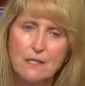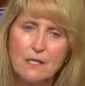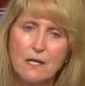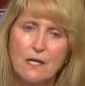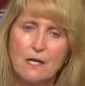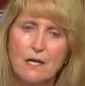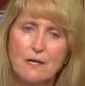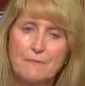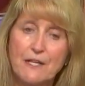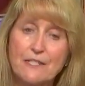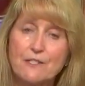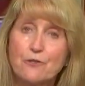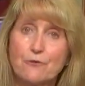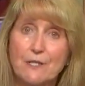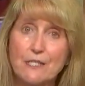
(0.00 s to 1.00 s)

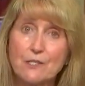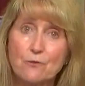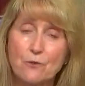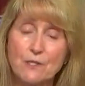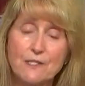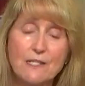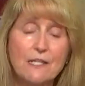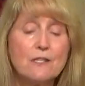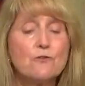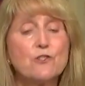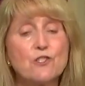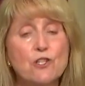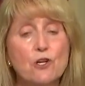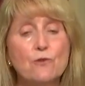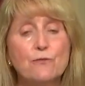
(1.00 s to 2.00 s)
That's a great source. Then
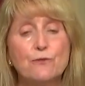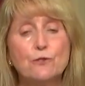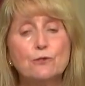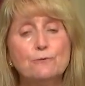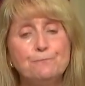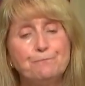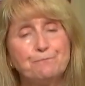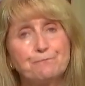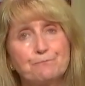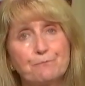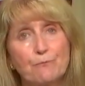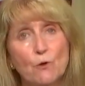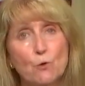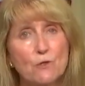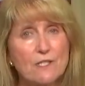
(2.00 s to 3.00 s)
there's tofu
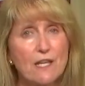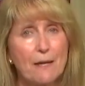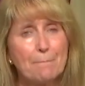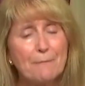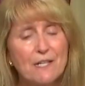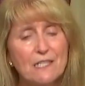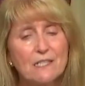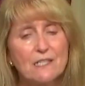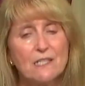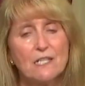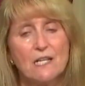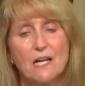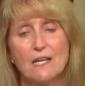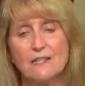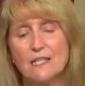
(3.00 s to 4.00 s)
or tempeh,
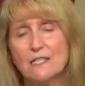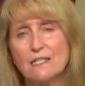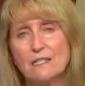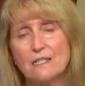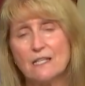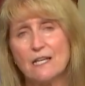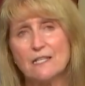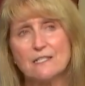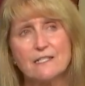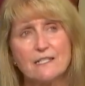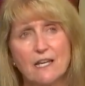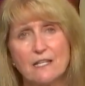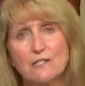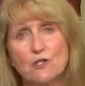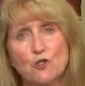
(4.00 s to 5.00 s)
and that has 10 to